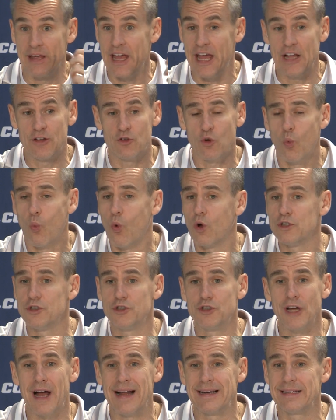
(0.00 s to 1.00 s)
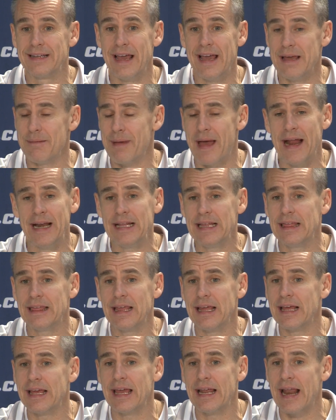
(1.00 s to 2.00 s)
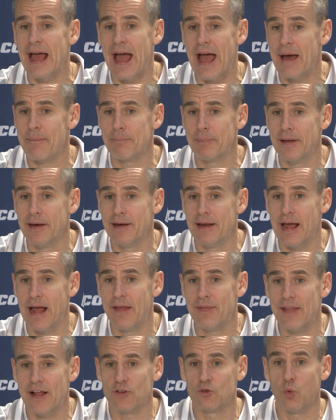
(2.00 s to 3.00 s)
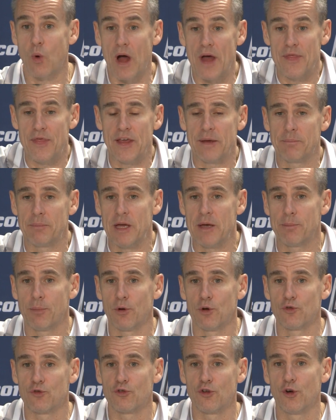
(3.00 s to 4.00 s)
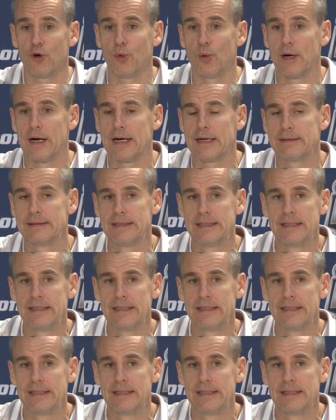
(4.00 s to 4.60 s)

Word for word: It's a one shot game. Anything can happen. And that's why I think people are so uh,